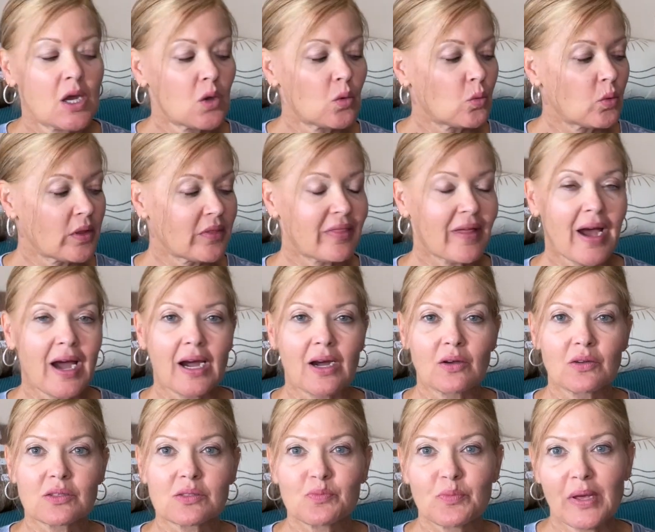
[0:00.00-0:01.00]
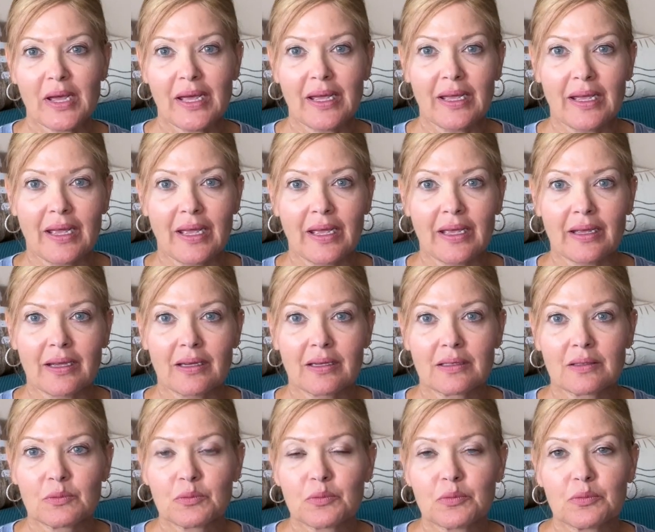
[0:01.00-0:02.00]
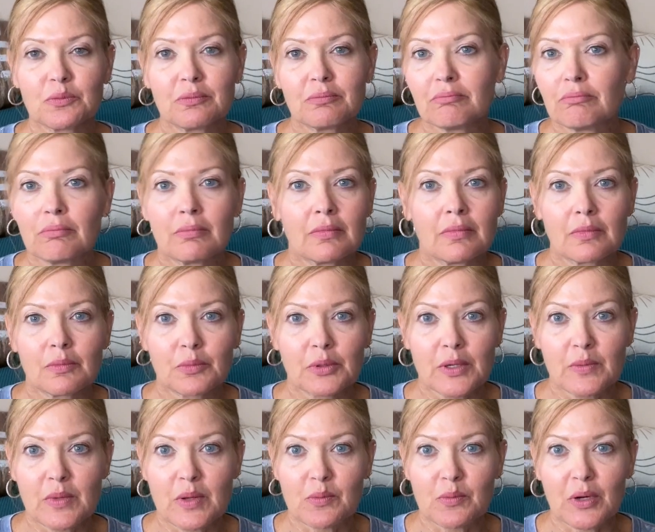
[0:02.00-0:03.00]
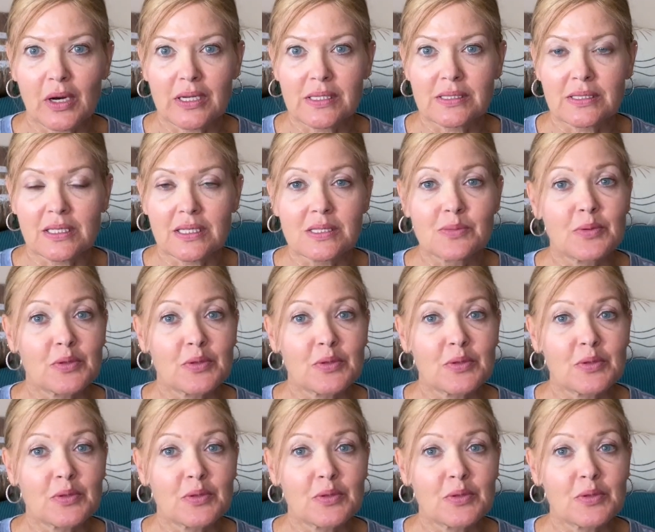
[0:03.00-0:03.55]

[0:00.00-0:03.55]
without paying premium prices,